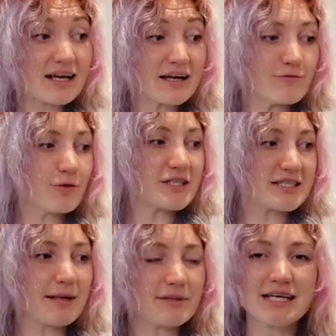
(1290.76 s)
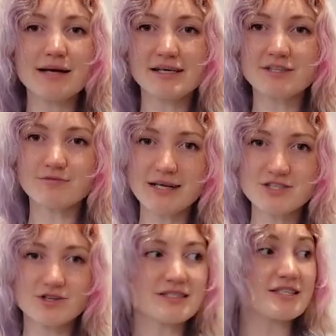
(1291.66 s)
I've worn this a couple of times out to
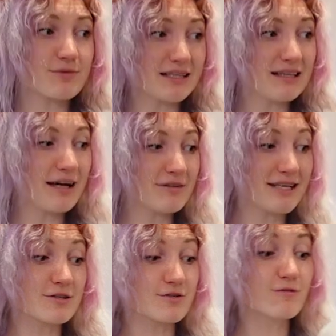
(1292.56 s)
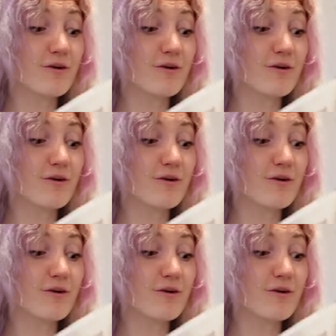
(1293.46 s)
restaurants. It's really lovely. It's also